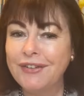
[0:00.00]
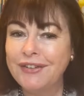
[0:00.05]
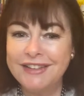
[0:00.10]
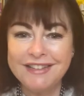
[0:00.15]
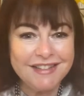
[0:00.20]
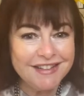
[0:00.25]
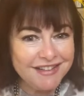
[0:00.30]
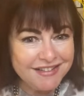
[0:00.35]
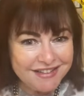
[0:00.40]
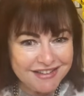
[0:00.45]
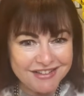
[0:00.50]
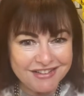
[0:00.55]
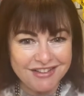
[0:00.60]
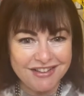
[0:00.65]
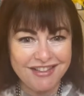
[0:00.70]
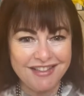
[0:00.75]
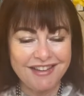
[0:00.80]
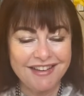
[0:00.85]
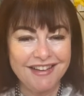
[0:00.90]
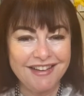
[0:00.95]
is there such a
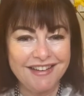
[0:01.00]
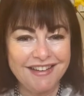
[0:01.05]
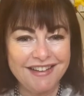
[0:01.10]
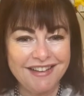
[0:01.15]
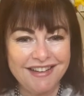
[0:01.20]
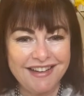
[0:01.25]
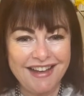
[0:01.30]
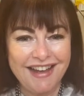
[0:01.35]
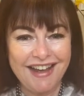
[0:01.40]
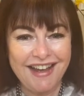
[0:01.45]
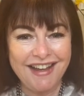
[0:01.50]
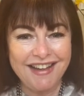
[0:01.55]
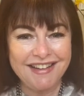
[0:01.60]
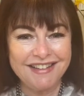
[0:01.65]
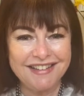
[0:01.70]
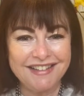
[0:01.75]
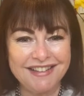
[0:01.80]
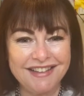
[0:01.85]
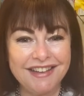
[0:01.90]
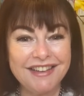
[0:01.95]
thing
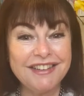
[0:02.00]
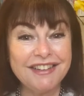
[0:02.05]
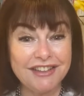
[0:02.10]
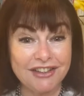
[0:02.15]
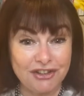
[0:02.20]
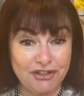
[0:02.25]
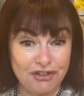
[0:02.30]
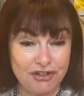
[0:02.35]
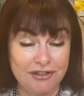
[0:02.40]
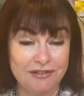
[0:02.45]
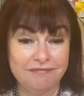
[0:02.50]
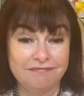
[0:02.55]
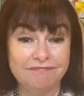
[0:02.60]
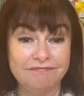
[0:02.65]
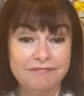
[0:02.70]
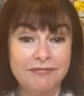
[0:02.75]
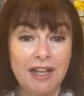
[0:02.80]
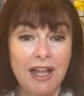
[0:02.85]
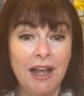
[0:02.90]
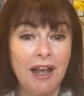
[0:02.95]
as addiction?
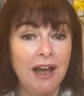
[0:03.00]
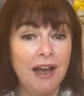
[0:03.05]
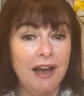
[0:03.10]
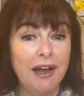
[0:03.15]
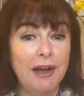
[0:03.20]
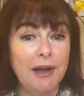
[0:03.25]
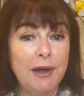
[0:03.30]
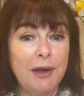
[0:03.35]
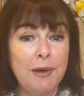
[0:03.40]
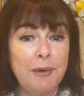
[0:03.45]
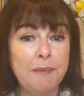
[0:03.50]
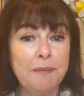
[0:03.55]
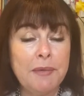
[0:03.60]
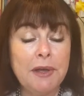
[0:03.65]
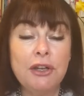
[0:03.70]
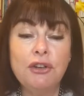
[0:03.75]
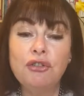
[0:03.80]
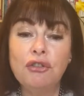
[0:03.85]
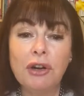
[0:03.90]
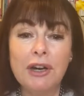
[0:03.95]

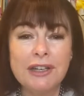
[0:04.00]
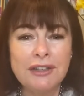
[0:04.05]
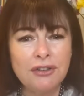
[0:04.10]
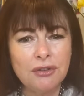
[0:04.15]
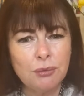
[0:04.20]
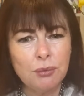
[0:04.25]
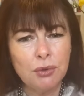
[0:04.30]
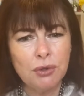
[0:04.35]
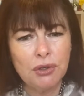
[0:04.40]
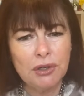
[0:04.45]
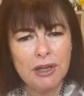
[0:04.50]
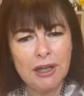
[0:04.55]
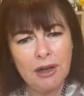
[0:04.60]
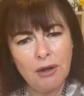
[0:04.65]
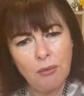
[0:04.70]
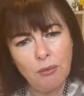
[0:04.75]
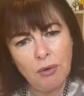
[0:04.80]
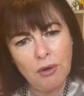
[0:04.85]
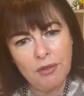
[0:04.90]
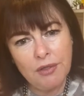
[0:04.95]
And trying to work
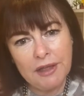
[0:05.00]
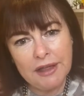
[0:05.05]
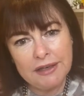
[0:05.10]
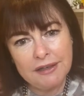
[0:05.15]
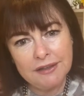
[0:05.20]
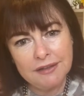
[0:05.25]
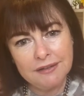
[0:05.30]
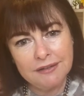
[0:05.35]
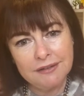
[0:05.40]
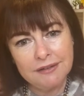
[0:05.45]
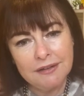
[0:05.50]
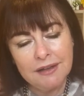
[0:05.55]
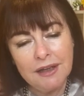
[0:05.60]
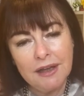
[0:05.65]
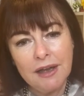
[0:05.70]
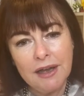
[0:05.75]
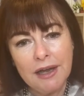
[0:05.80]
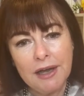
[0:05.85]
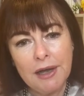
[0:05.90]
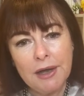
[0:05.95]
out what that is.
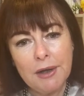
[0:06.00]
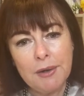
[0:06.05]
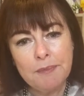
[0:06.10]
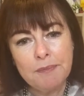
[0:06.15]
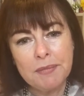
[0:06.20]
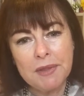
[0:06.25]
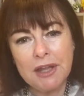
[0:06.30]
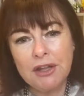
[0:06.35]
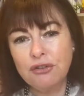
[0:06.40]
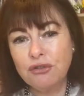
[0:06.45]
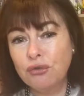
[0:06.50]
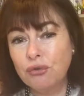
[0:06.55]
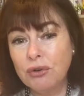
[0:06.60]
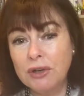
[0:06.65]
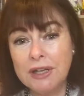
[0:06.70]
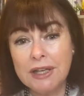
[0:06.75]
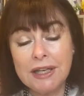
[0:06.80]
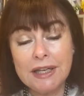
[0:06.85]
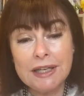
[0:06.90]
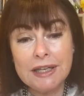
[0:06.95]
It's
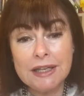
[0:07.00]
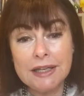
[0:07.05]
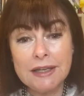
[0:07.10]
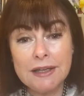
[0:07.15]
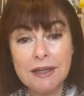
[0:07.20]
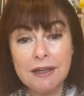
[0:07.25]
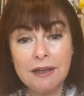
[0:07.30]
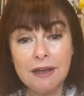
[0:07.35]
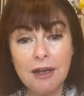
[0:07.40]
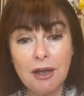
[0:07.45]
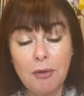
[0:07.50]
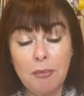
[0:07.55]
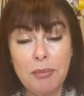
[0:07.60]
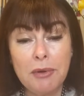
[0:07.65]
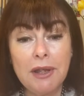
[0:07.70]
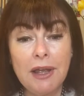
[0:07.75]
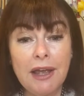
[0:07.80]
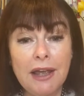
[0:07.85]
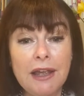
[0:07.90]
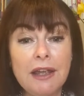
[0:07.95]
really a
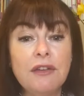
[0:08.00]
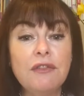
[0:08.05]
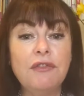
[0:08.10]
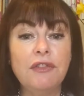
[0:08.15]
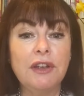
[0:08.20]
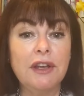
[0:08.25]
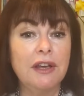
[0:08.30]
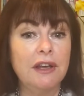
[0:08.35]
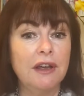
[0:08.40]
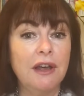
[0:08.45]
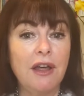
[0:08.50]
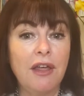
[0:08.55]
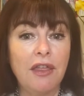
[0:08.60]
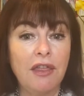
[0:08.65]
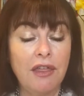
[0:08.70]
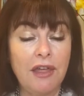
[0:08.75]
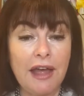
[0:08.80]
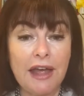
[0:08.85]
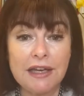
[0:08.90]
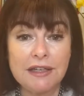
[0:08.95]
behavior
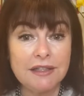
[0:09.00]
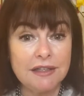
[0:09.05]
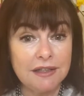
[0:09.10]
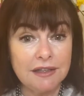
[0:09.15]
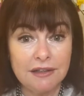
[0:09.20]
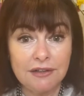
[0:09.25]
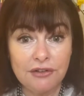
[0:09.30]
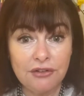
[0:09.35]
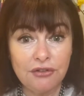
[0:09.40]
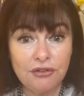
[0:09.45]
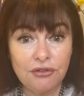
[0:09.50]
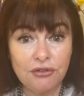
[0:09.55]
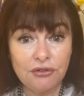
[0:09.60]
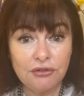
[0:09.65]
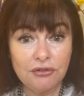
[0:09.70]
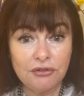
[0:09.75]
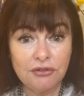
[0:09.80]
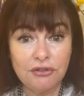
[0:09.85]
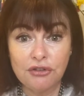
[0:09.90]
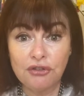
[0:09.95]
that is
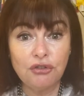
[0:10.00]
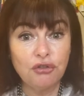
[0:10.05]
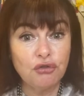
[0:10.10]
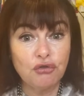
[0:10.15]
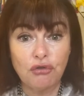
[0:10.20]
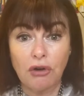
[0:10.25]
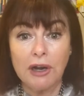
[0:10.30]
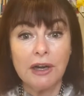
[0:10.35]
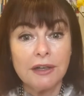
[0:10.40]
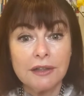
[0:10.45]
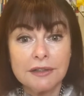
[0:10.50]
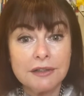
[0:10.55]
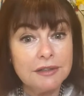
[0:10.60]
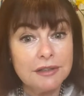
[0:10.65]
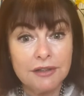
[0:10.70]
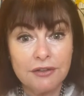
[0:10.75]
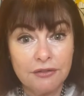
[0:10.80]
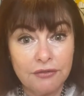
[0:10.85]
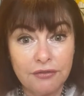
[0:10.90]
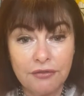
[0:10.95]

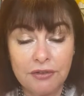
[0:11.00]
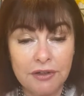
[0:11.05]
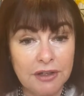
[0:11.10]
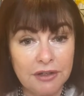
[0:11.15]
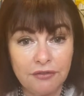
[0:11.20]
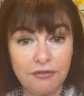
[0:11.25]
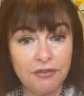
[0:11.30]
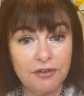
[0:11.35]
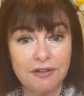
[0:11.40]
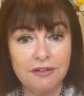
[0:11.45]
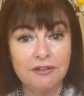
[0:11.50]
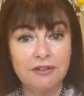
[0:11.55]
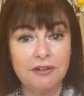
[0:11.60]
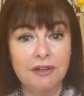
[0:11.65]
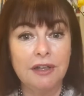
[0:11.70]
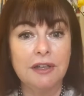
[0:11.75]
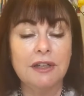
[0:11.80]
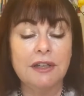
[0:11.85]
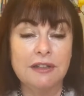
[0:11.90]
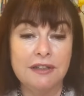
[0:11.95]
destructive if it's
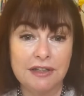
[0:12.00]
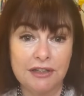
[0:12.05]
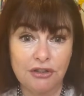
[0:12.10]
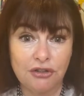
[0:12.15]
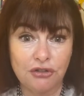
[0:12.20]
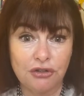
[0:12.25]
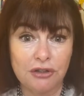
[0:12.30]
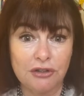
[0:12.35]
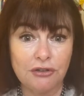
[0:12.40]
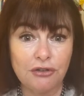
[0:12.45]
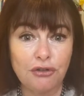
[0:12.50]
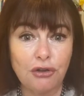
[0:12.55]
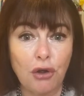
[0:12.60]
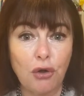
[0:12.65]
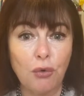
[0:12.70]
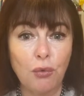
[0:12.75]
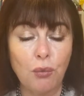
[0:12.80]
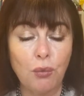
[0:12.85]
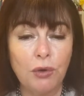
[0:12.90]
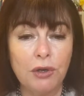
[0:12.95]
an addiction.
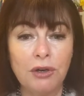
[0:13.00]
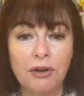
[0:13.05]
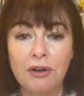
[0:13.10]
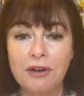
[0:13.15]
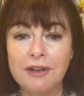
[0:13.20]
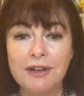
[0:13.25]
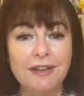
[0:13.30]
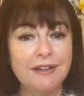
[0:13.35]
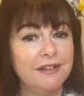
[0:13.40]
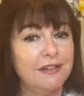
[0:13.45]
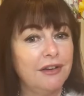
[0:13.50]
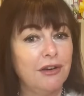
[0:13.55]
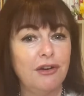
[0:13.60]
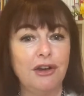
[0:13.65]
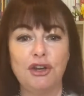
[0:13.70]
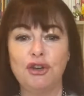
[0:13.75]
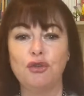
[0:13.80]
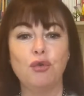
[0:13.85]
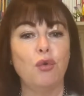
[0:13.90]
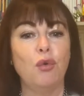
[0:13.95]
So we're not
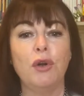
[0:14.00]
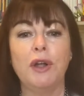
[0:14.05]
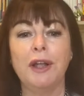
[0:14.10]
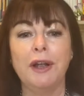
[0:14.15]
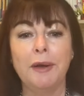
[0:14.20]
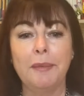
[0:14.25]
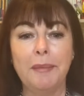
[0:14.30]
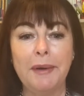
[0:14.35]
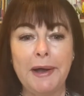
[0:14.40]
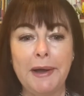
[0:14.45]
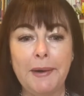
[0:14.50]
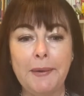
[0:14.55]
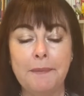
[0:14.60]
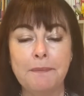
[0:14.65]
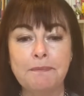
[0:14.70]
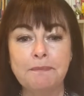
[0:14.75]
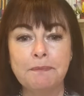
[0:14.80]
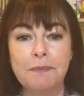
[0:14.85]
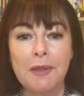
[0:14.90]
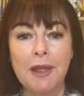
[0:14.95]
necessarily talking about
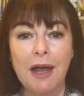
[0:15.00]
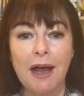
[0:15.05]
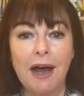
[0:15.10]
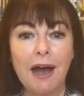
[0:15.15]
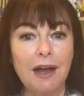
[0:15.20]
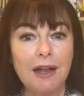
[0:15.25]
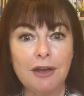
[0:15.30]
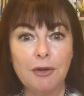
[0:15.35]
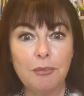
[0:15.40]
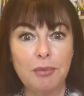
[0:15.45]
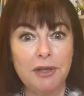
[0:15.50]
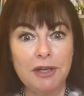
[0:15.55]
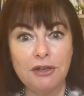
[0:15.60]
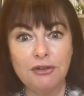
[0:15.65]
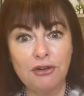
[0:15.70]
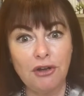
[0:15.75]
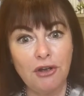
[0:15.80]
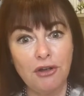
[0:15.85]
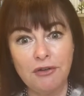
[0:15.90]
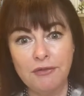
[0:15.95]
high
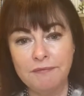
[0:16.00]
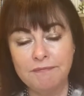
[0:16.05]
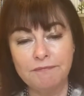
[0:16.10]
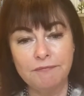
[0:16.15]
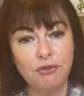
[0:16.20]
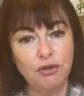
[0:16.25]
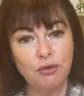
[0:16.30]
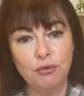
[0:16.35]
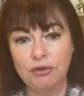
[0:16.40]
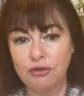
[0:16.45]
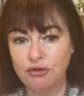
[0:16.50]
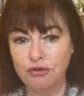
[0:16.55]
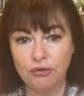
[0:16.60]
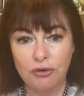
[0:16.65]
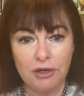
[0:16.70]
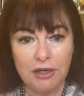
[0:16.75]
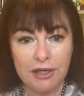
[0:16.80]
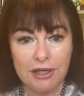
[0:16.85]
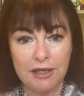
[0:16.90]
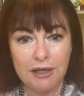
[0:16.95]
libido. You
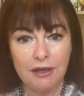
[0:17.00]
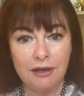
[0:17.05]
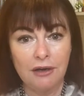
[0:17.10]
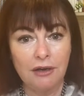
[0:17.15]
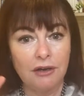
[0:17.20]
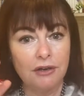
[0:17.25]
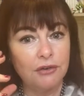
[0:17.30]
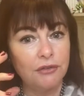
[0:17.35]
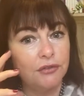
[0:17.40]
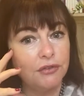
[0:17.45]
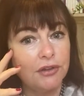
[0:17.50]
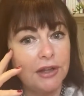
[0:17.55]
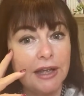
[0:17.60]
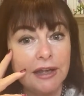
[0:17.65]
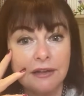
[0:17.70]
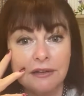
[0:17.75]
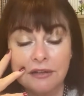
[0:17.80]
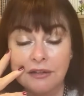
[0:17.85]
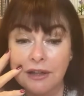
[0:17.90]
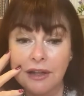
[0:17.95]
enjoy a lot of
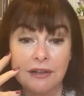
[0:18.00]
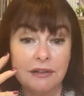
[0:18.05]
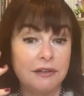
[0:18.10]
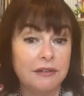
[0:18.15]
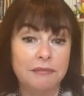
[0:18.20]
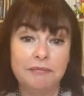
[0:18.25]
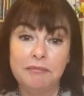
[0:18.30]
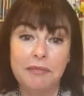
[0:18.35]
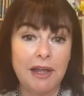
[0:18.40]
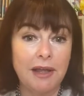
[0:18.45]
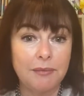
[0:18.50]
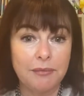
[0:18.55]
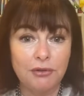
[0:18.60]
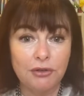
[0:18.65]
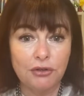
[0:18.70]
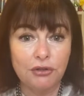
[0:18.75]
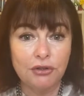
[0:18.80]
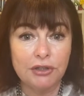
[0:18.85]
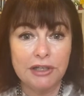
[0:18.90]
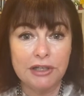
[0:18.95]
sex, that's
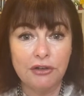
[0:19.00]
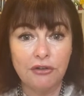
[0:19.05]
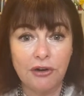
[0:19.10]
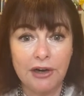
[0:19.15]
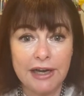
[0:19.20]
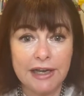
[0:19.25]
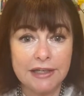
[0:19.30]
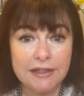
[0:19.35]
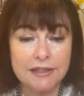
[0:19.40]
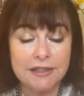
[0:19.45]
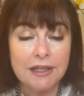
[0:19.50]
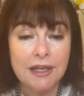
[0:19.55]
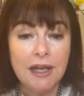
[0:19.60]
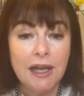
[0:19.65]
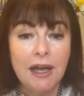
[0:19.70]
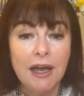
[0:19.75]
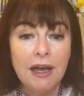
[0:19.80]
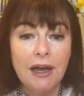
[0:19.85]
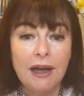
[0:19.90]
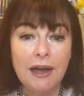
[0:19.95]
absolutely great,
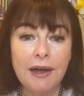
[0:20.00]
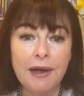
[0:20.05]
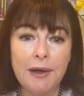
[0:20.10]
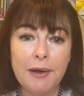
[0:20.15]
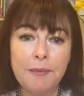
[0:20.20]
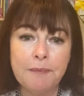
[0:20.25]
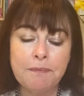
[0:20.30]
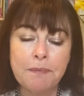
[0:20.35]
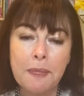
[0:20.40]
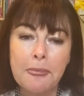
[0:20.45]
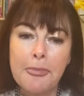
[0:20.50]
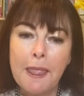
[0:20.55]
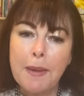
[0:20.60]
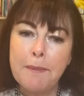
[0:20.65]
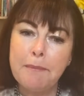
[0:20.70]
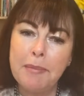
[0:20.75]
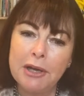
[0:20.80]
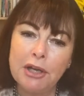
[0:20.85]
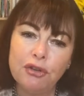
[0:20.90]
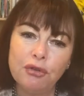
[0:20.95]

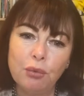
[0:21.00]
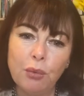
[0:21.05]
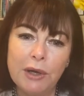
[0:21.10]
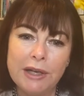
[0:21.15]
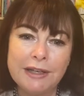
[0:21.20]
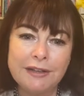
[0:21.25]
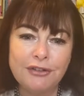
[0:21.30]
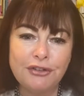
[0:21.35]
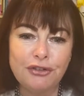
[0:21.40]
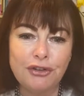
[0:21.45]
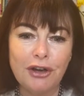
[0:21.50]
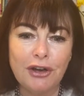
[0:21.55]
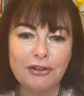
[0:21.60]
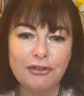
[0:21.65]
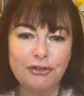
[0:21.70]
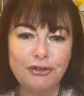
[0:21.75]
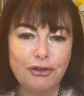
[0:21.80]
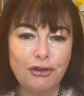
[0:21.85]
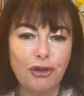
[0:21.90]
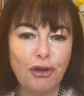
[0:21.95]
but it's when it starts
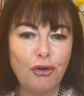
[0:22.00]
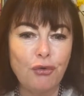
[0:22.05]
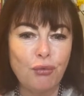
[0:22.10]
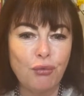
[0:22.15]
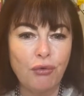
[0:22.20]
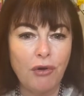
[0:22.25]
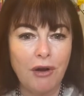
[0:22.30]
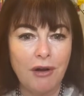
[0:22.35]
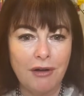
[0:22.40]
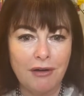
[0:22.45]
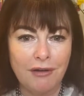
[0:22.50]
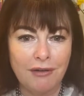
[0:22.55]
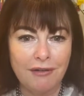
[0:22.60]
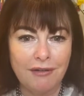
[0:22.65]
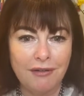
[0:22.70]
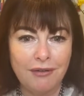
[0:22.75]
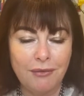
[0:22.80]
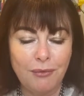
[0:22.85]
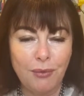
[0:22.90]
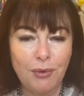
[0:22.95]
to go wrong,
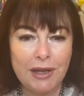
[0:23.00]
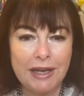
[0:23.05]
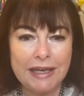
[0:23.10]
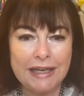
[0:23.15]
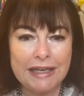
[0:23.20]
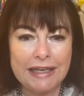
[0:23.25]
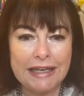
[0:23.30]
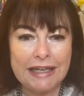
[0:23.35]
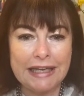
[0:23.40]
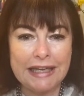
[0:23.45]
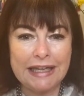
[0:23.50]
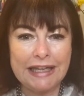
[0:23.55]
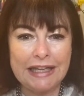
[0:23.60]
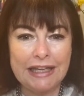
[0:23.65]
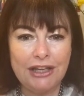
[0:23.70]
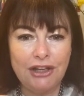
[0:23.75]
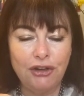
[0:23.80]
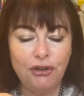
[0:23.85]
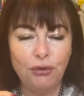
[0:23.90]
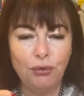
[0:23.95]
when
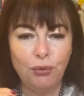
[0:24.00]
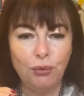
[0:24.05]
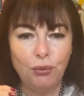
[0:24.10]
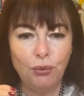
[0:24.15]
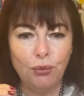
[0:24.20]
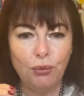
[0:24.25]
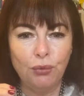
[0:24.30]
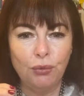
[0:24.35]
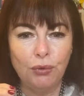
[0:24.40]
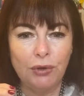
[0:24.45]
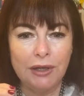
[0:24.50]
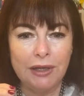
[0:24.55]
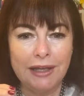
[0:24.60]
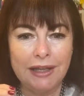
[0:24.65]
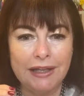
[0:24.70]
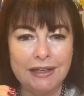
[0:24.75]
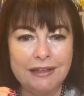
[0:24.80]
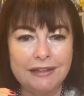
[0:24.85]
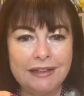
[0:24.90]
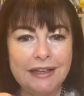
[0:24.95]
you
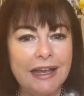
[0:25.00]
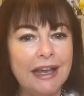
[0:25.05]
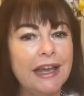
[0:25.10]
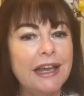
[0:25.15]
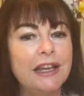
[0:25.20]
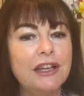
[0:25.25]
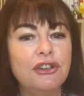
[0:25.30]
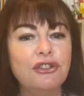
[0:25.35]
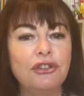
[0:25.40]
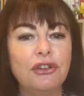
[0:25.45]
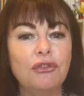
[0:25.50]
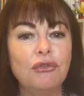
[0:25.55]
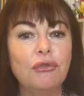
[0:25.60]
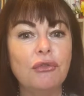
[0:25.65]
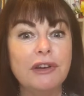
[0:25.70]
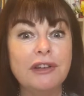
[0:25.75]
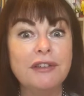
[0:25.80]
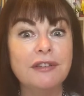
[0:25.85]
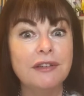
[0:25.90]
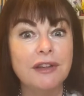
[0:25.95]
engage in
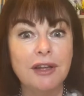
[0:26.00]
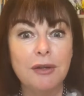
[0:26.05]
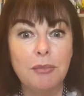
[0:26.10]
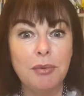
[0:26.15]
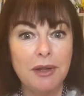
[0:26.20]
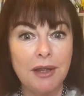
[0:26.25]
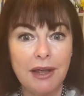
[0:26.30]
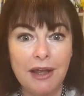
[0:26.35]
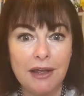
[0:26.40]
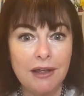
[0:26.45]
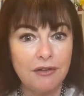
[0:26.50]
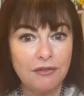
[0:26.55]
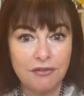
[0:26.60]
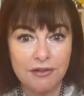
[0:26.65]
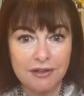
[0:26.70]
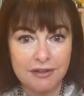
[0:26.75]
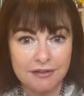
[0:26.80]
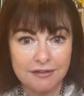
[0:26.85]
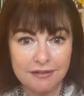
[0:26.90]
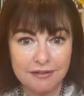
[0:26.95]
risky
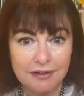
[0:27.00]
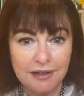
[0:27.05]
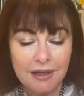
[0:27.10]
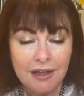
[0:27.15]
behaviors,